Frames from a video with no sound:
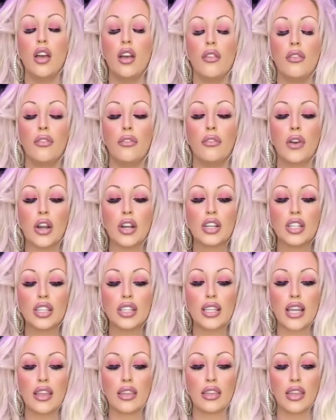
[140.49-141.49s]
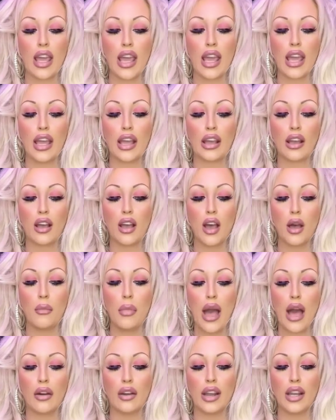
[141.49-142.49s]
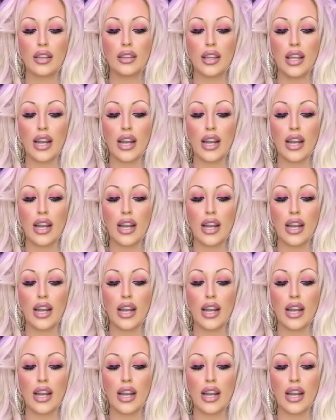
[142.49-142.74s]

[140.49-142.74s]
First thing about it